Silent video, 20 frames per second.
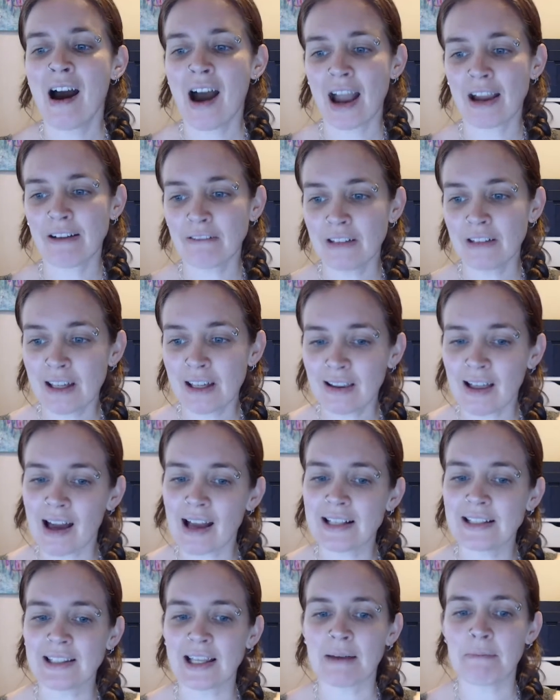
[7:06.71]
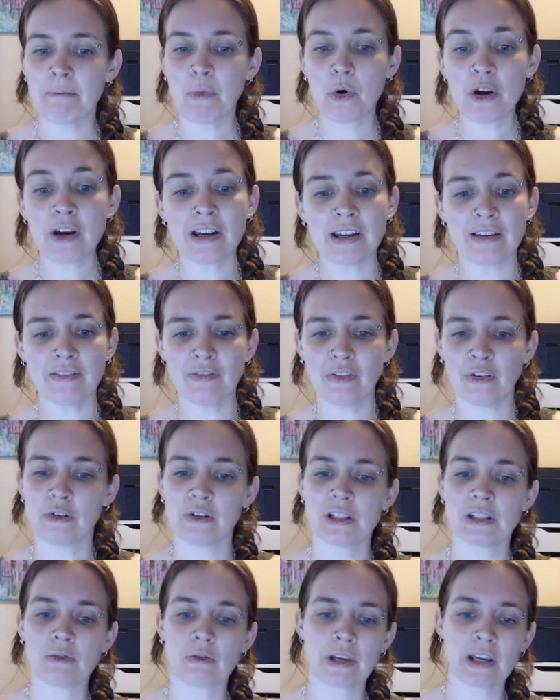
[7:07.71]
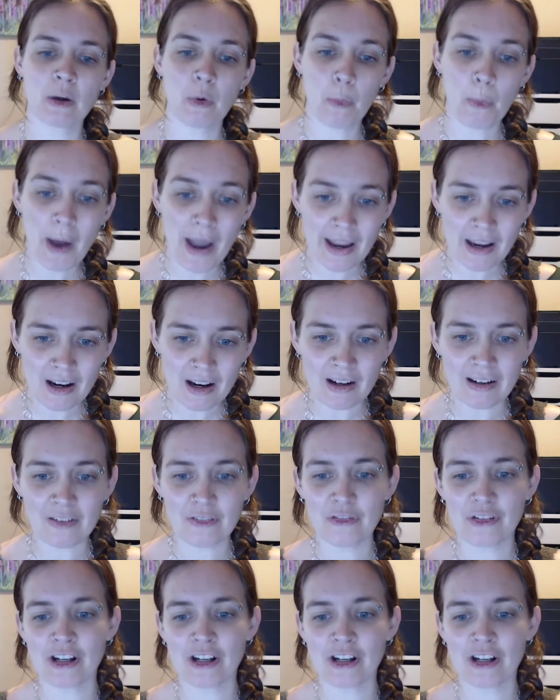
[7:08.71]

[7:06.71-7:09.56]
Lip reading: I realize that more info is required